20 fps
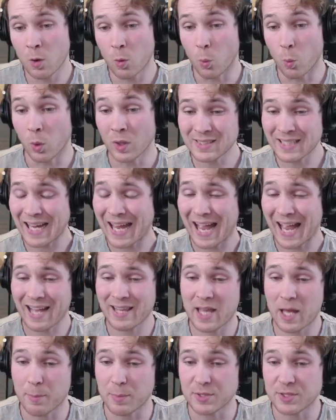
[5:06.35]
Once I
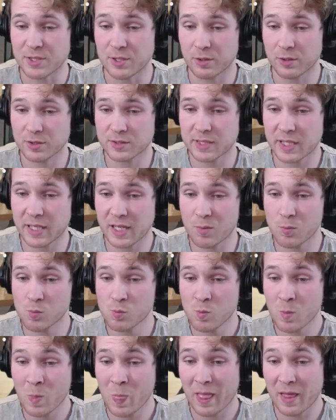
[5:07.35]
had that material set
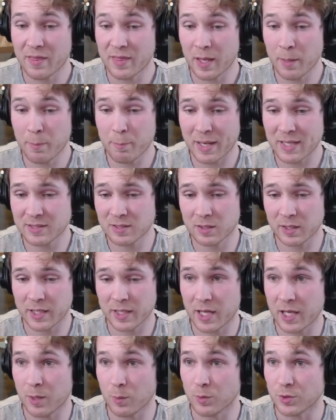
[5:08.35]
up, then
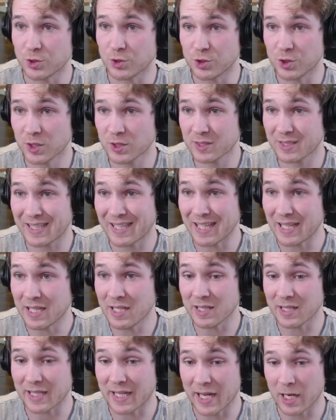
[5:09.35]
basically it was just
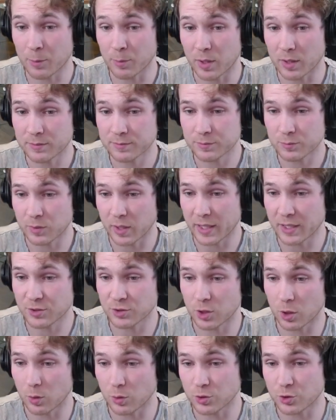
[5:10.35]
keying the camera, right?
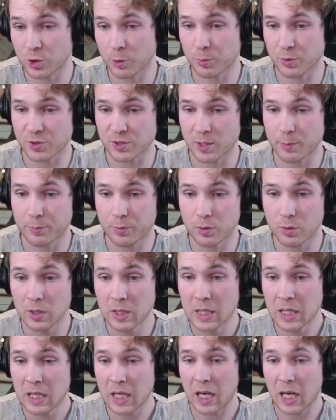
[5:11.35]
So it was super simple.